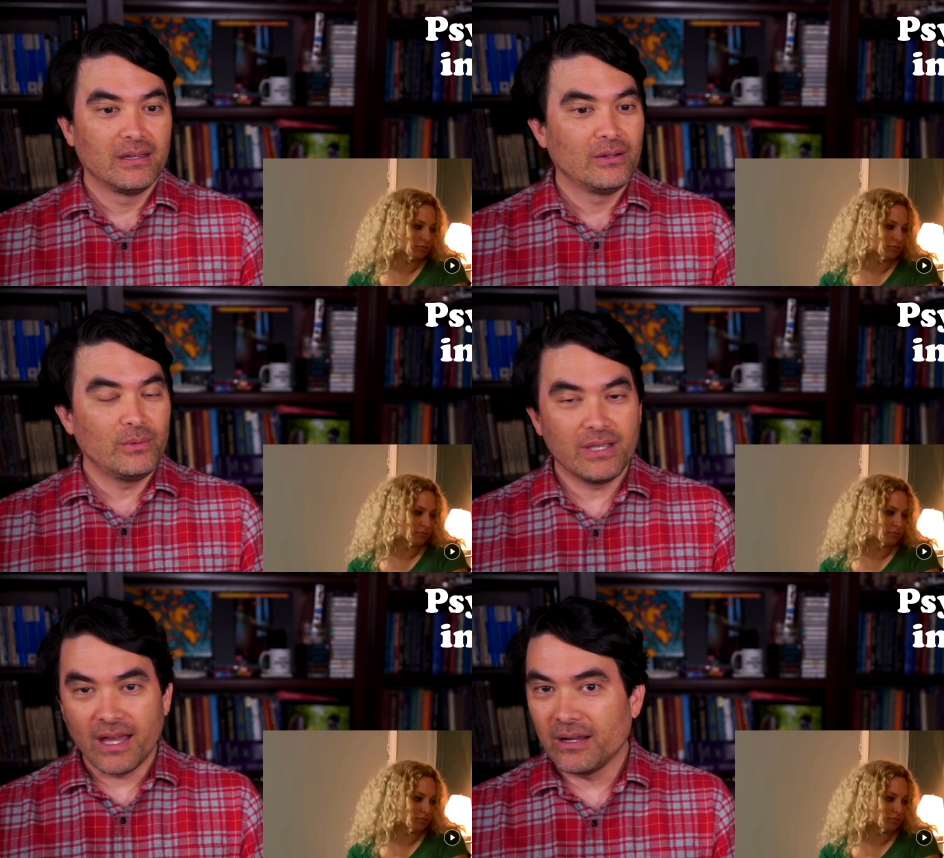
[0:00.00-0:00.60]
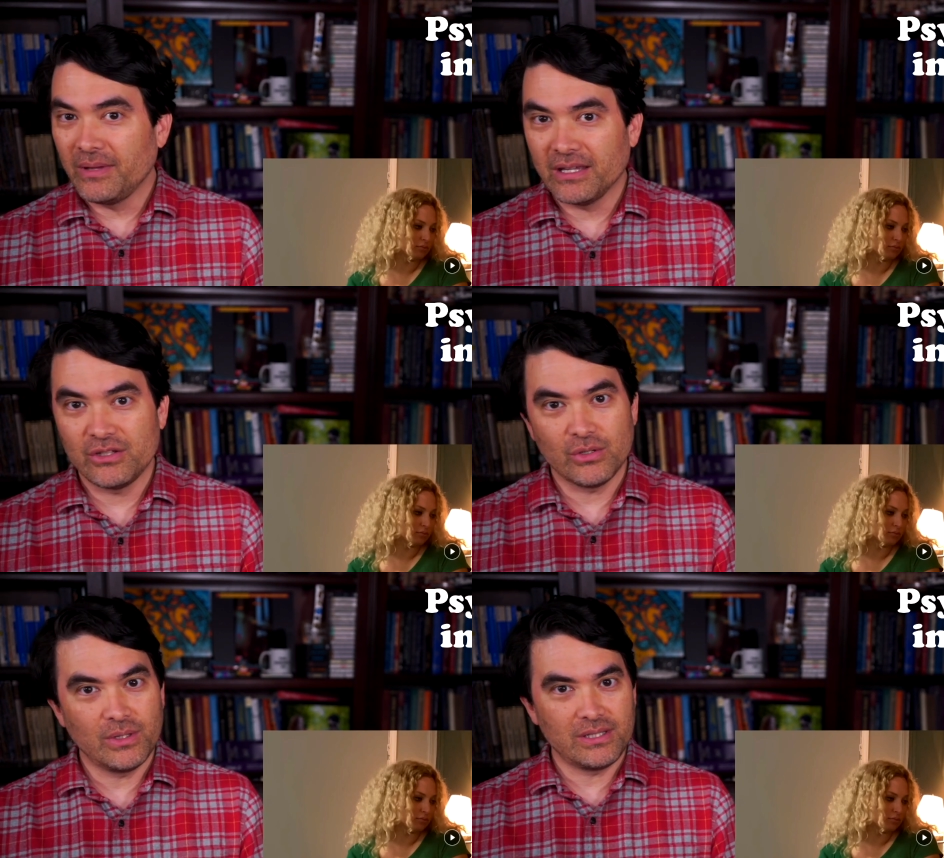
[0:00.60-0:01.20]
Speaker 1: we got to make a
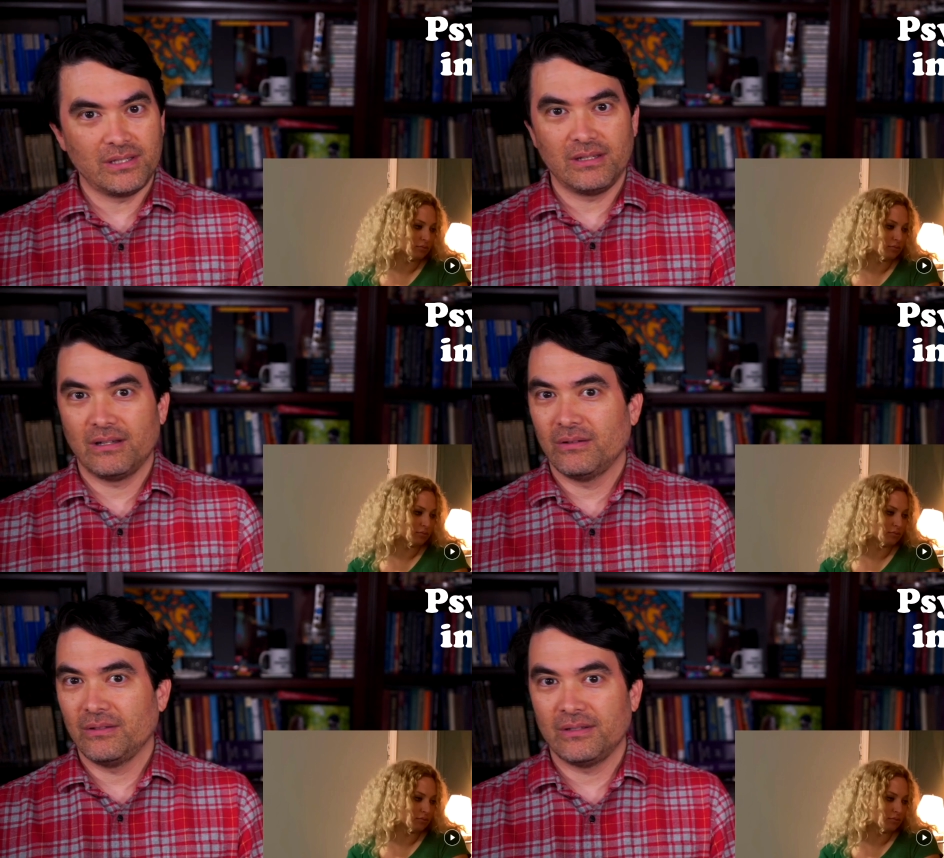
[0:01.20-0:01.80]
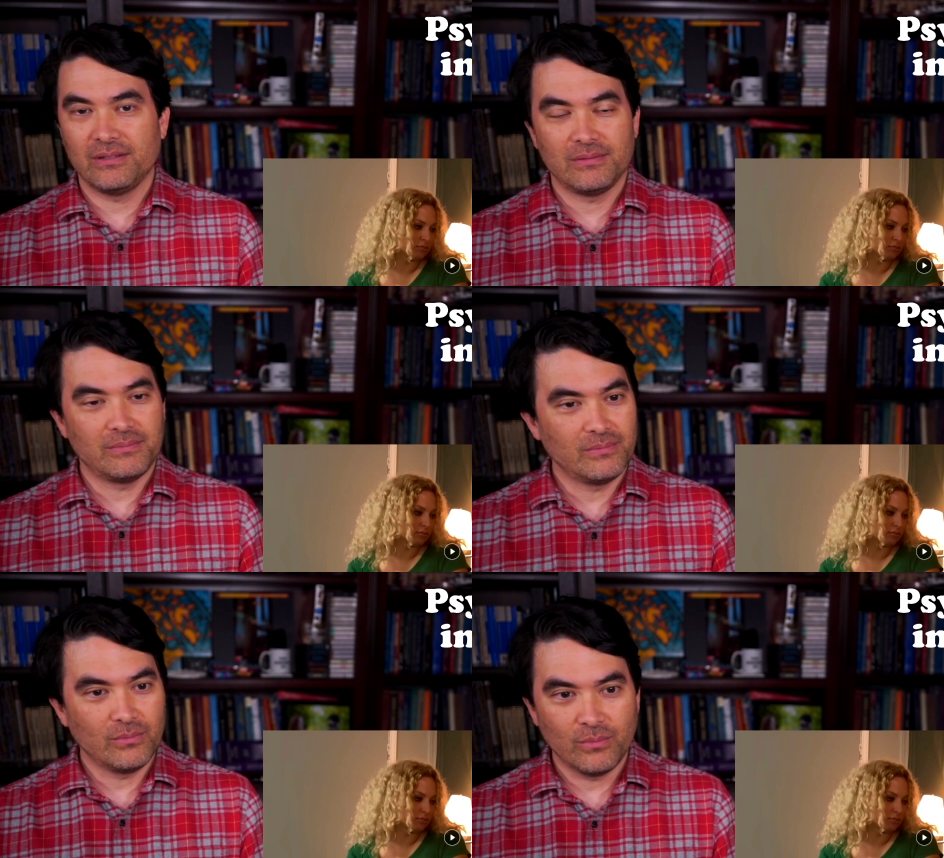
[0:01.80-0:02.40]
choice here. There's
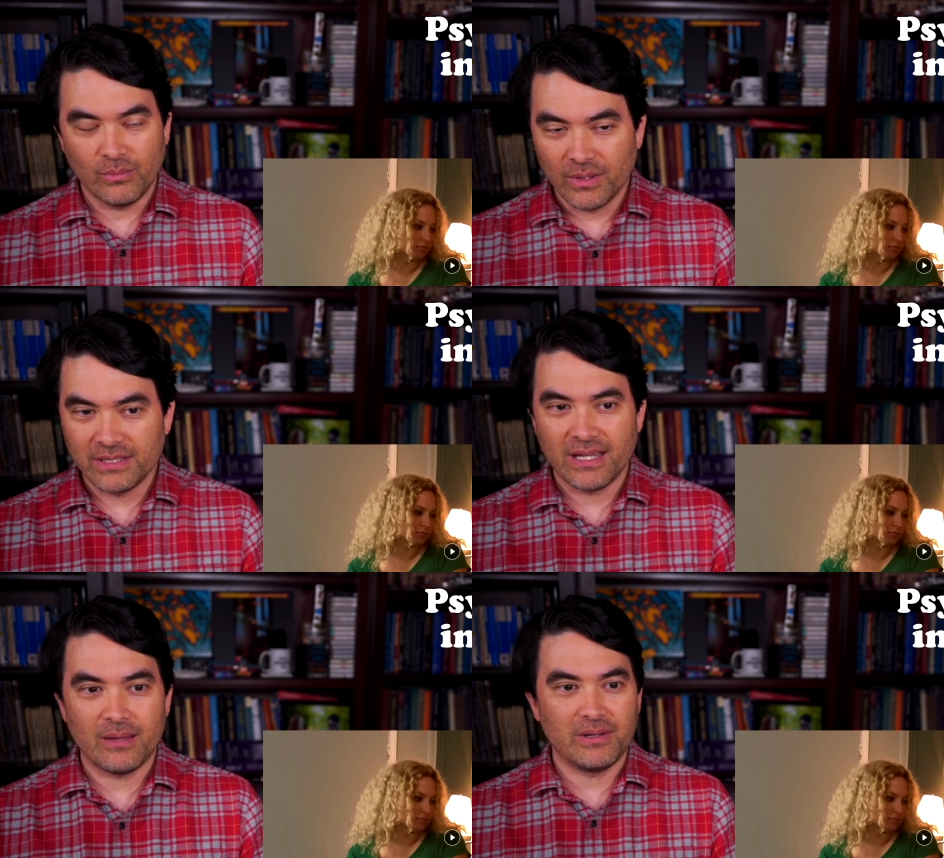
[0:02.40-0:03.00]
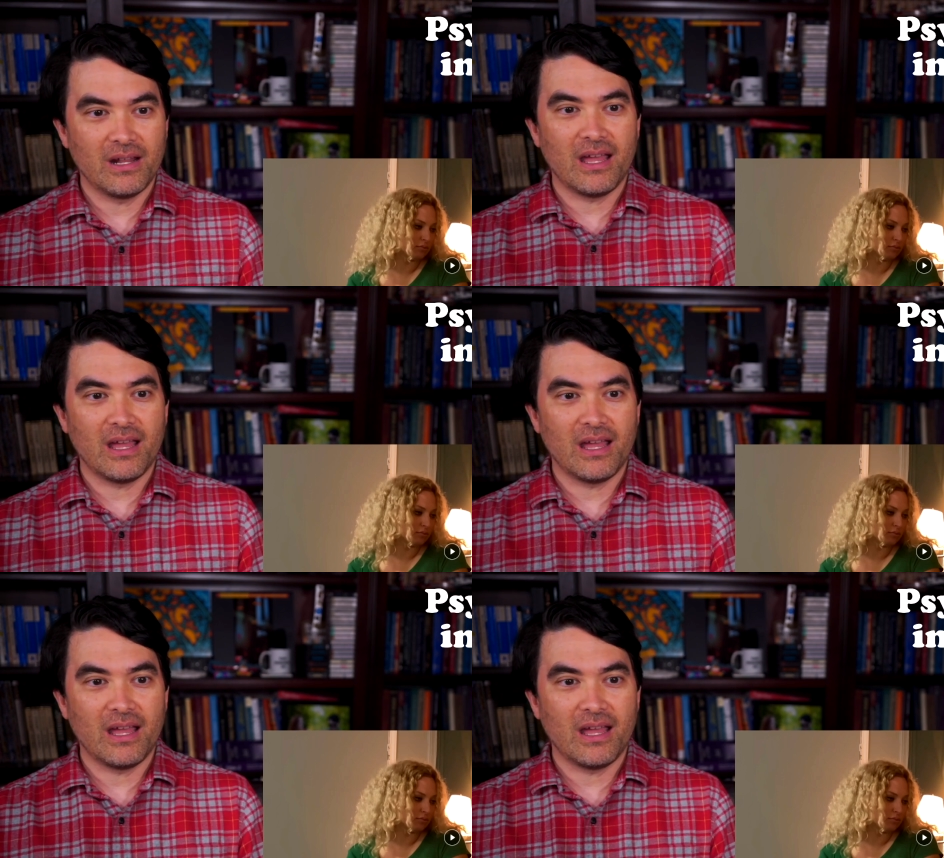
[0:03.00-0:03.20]
what's happened.